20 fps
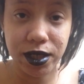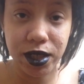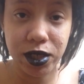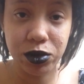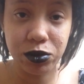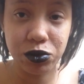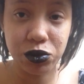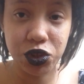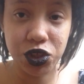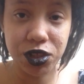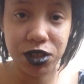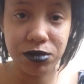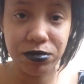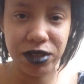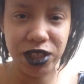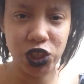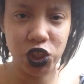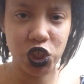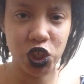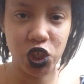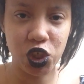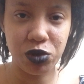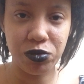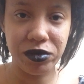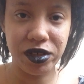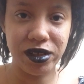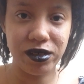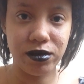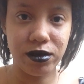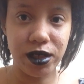and I don't just mean
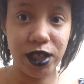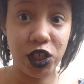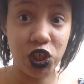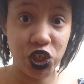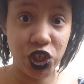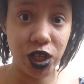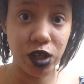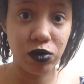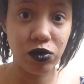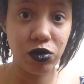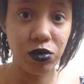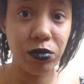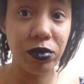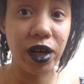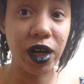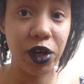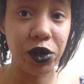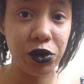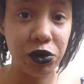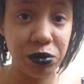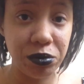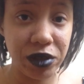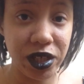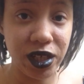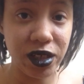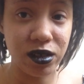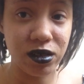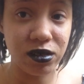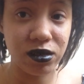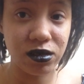judgment in general, but I do
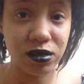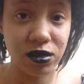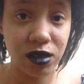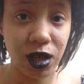mean,